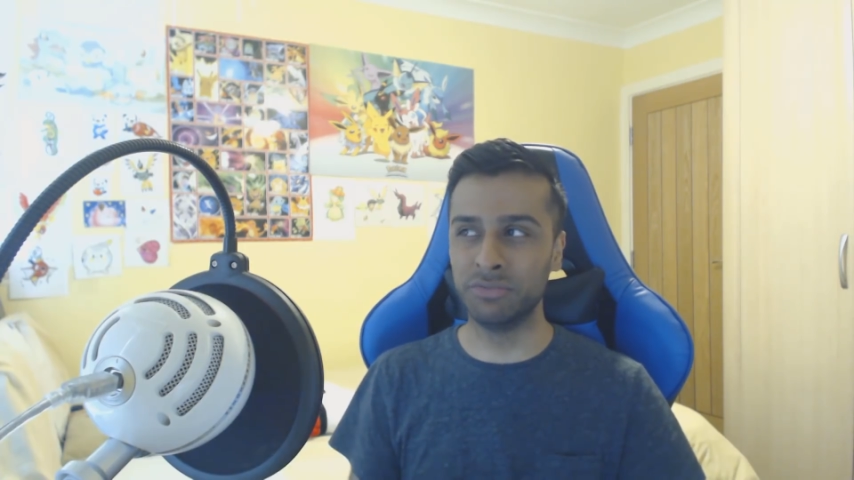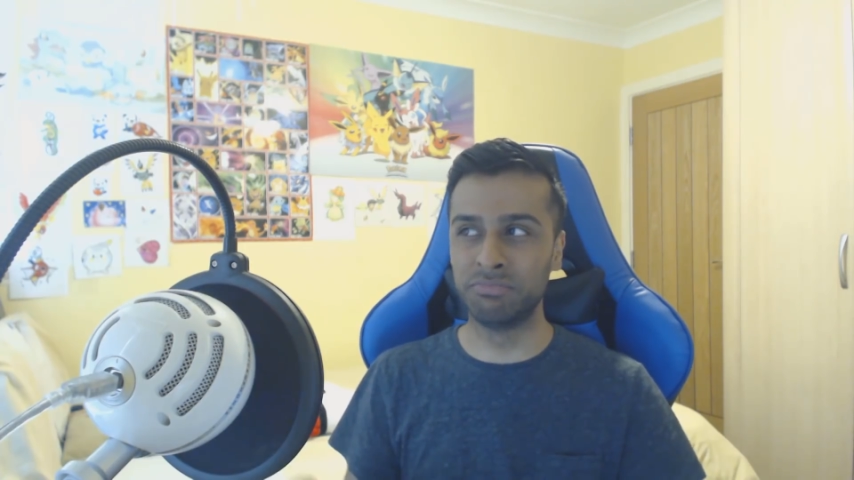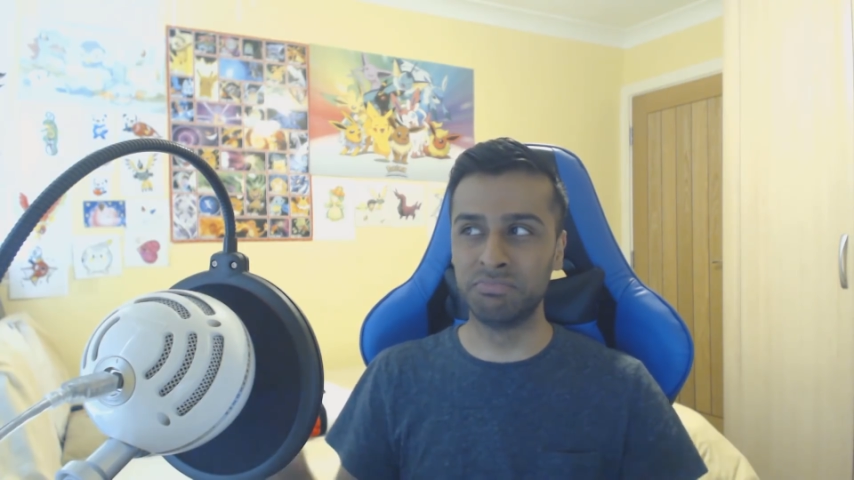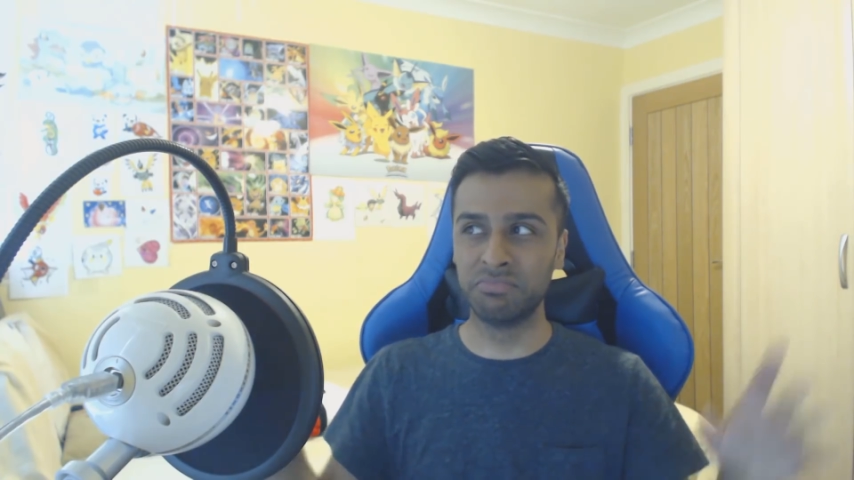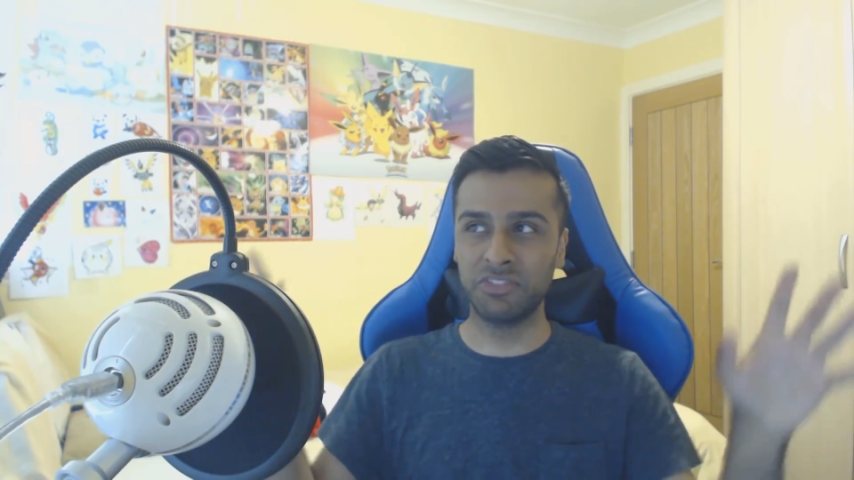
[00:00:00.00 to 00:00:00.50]

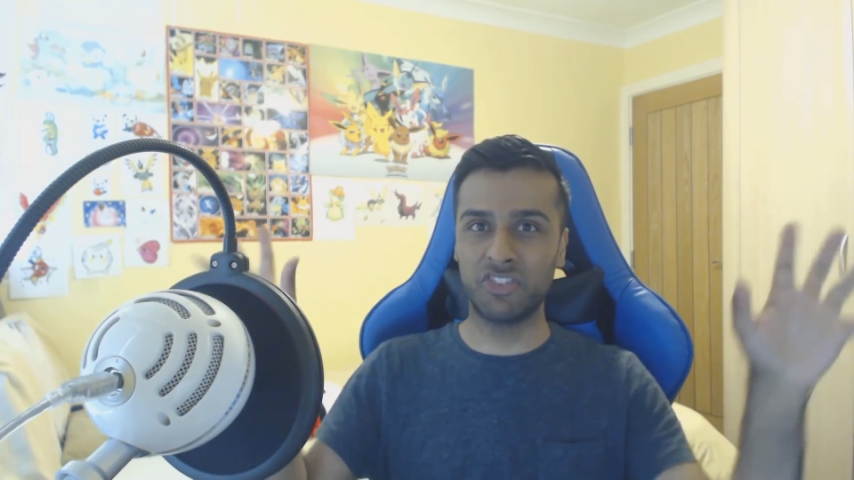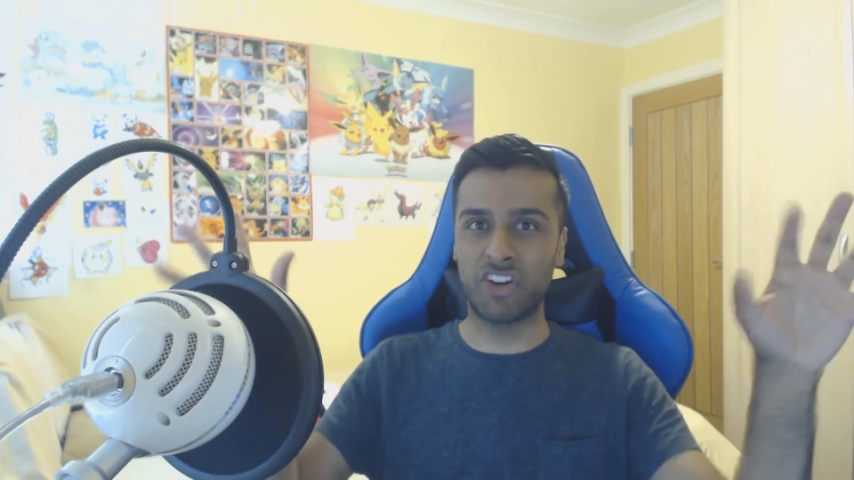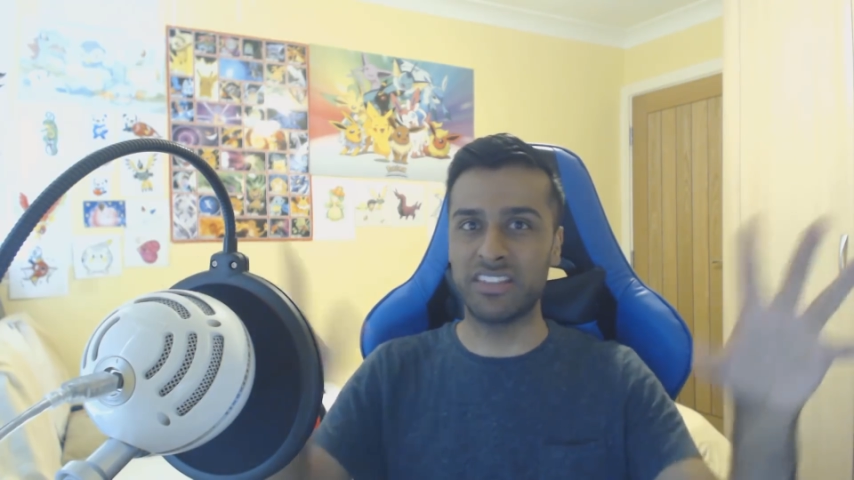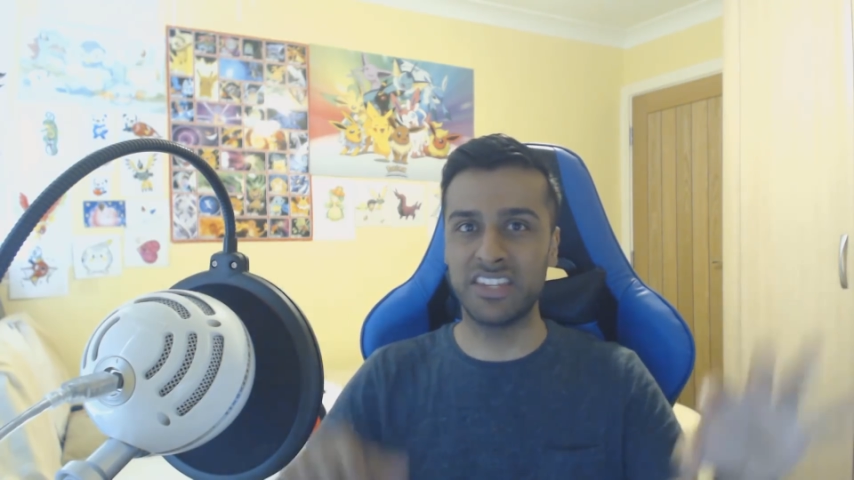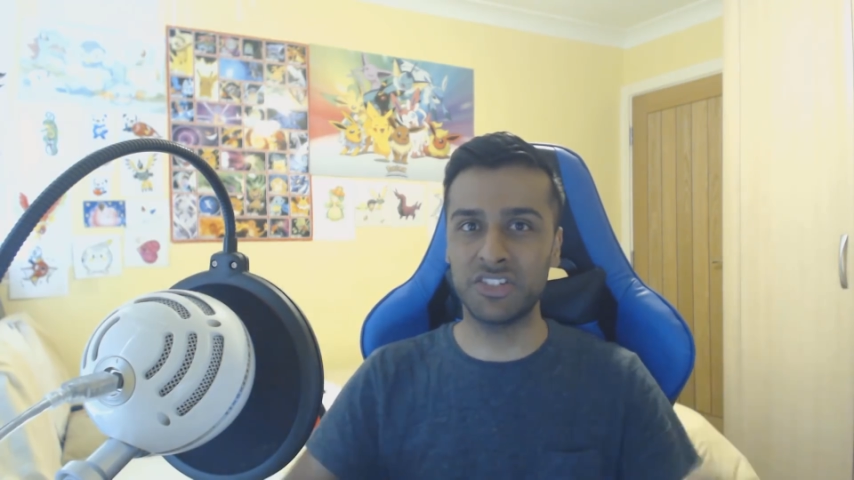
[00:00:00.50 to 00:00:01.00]
of
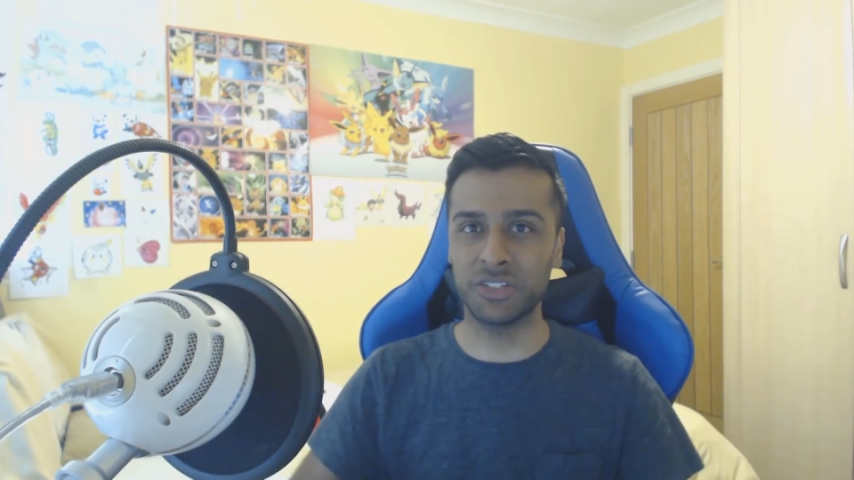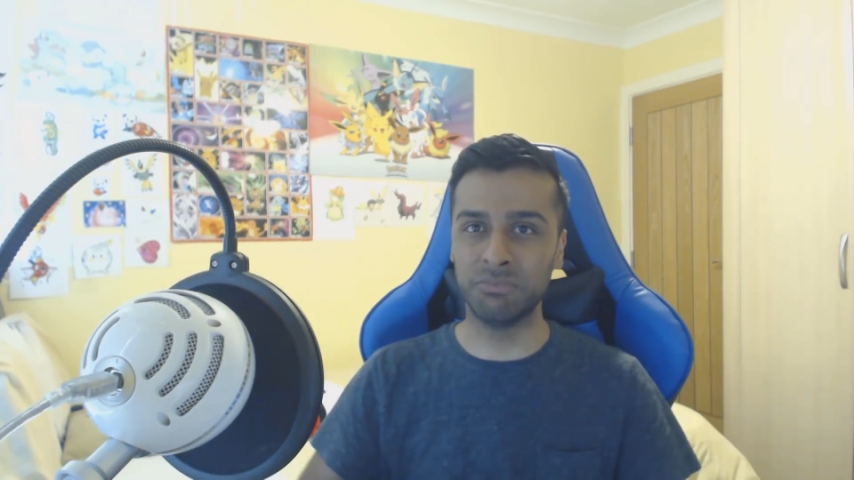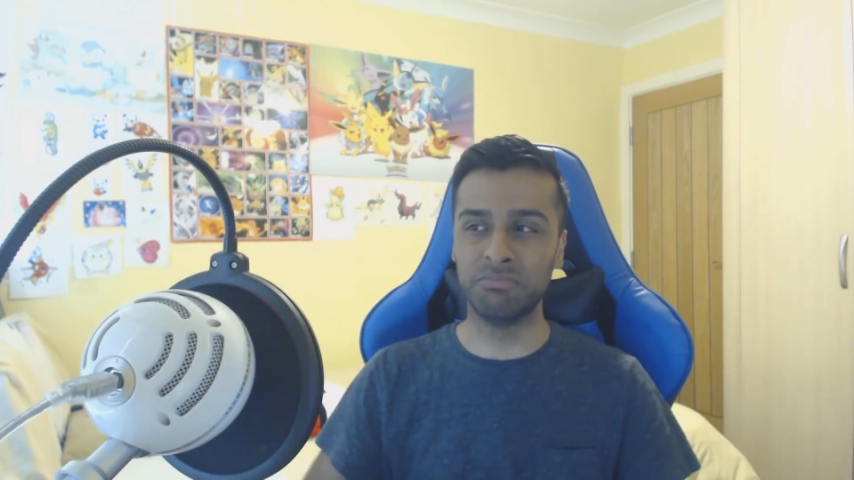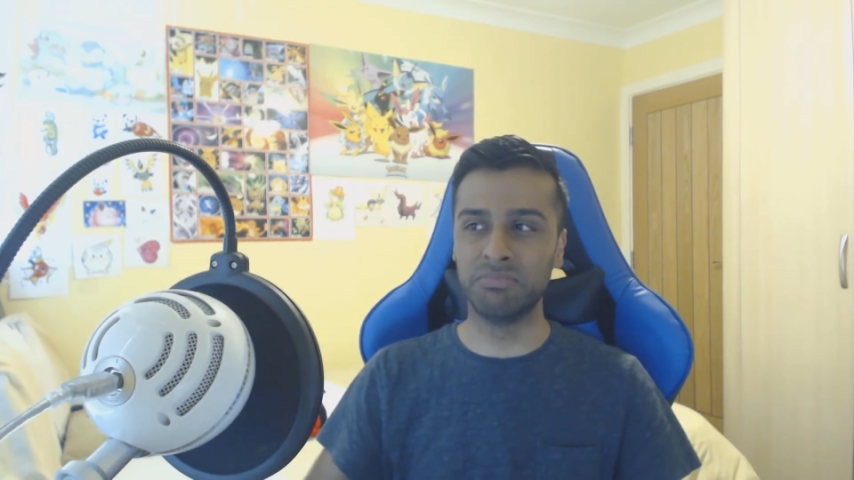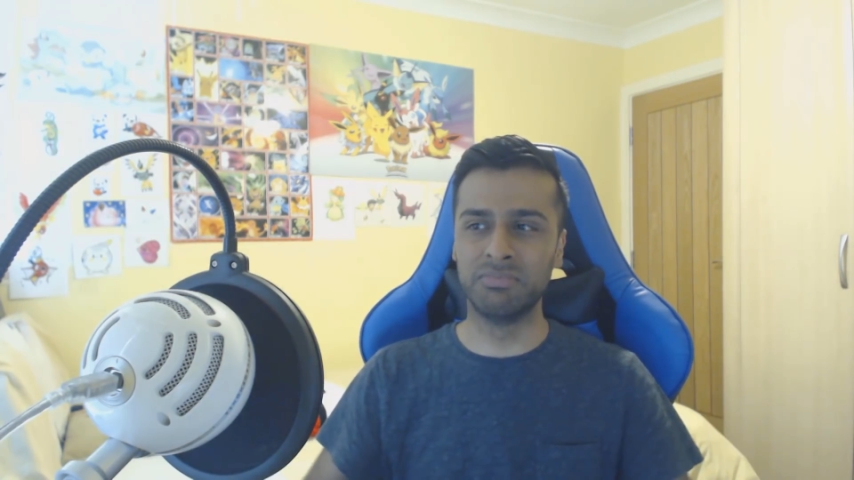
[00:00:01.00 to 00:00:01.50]

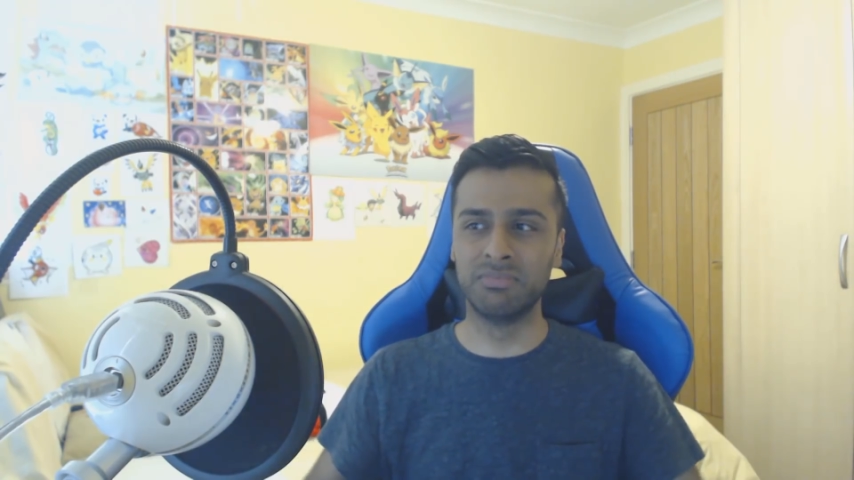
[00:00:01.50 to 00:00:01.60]
transition.